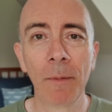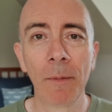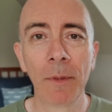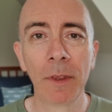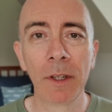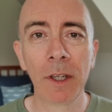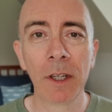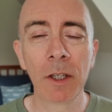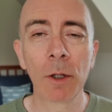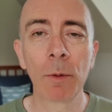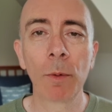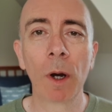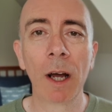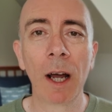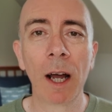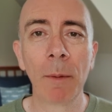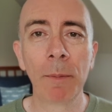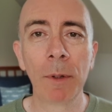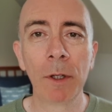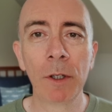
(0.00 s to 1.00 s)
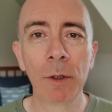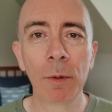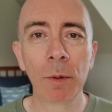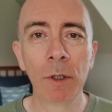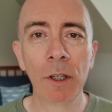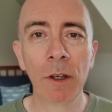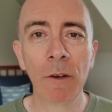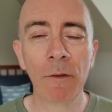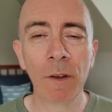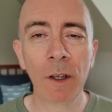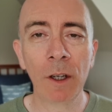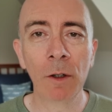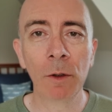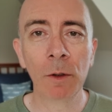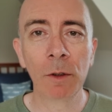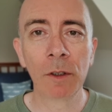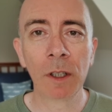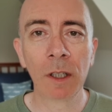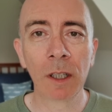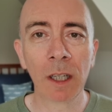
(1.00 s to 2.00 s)
These are what happens when you fail
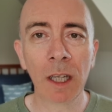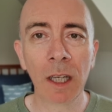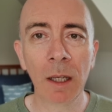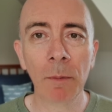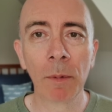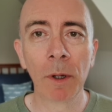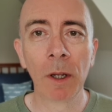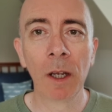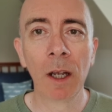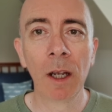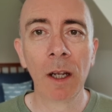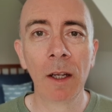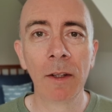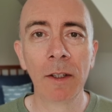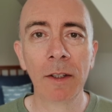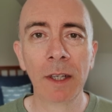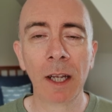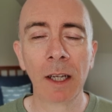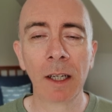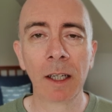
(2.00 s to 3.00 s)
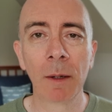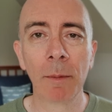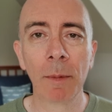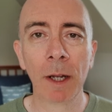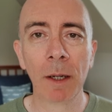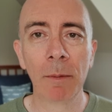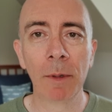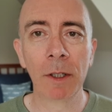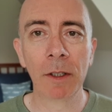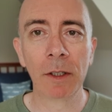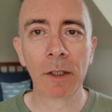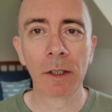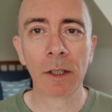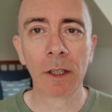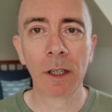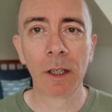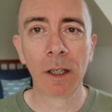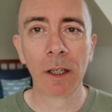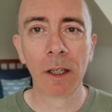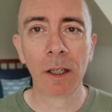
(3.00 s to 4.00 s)
to keep the Ten Commandments.
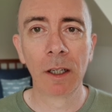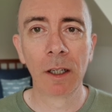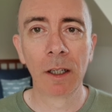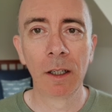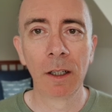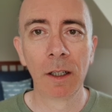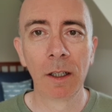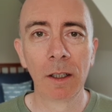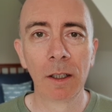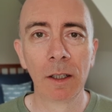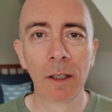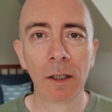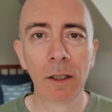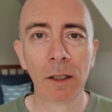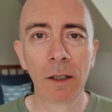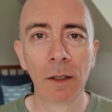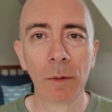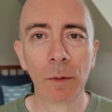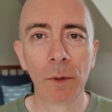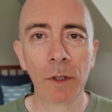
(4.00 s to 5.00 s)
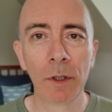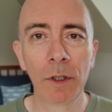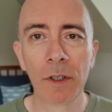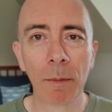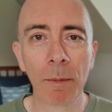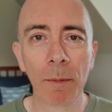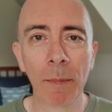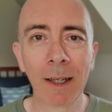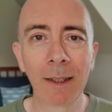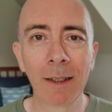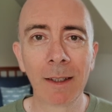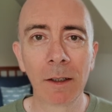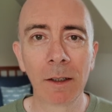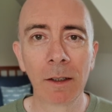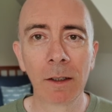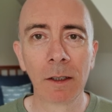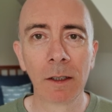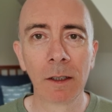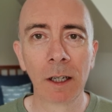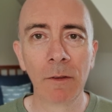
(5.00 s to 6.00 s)
What does it matter
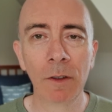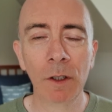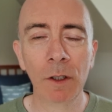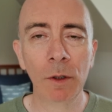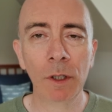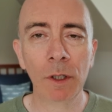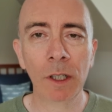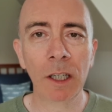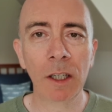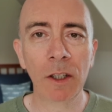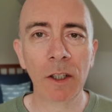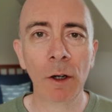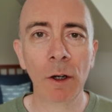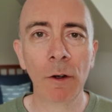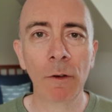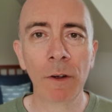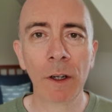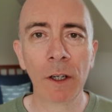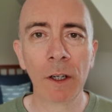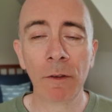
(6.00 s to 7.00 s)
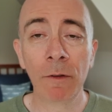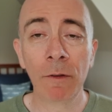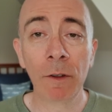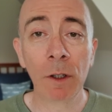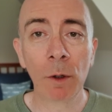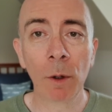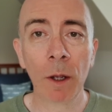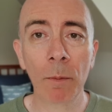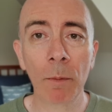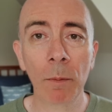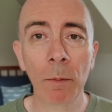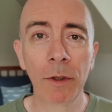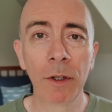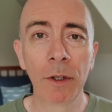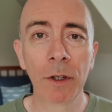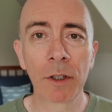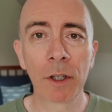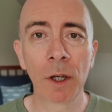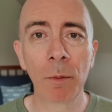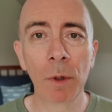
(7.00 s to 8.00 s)
if you don't eat shellfish, if you go out and murder
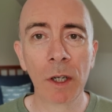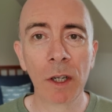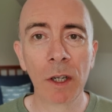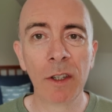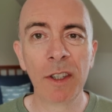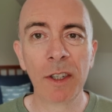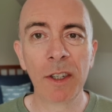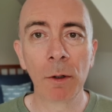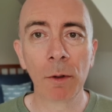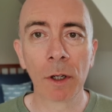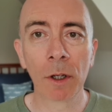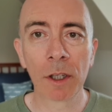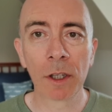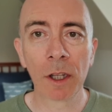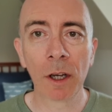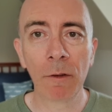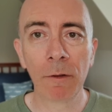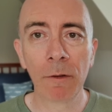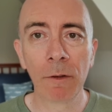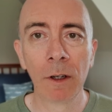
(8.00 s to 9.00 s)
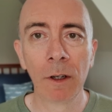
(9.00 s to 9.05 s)
someone and steal their stuff?